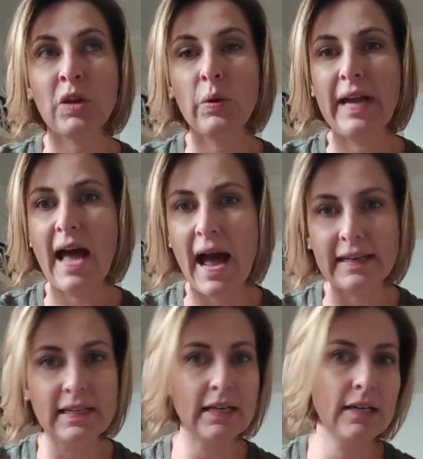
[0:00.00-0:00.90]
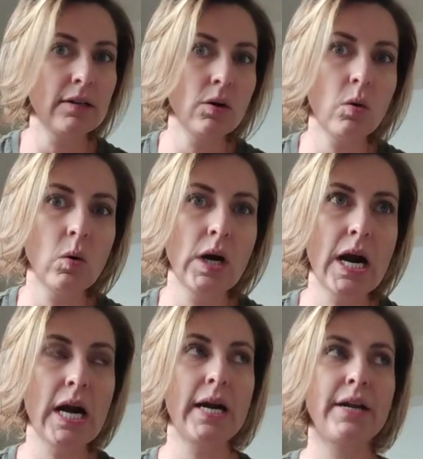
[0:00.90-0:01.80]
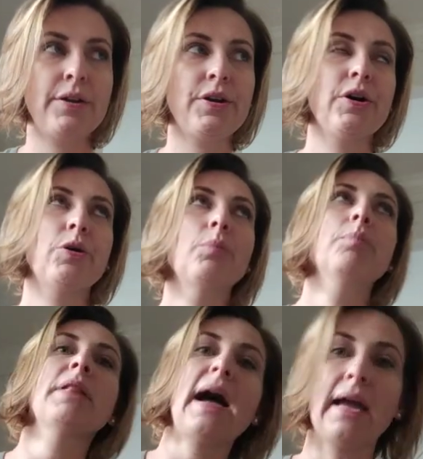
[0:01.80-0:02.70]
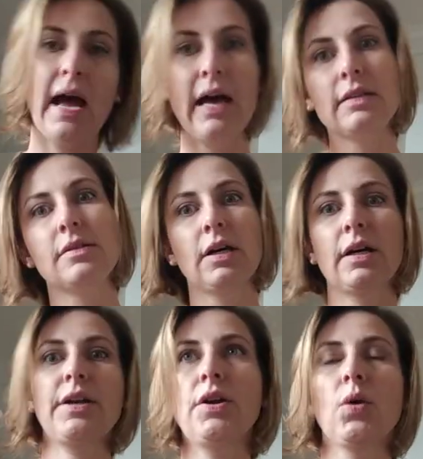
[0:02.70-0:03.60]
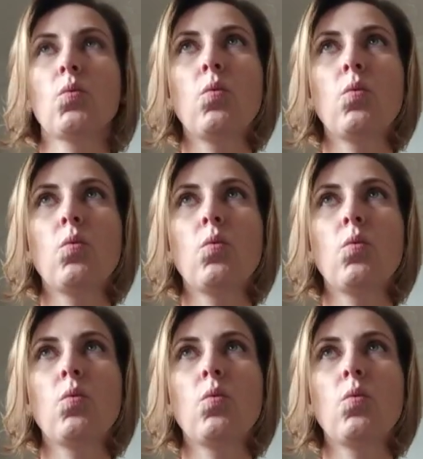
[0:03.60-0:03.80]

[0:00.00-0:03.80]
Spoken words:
We get acne or, you know, blackheads or, you know,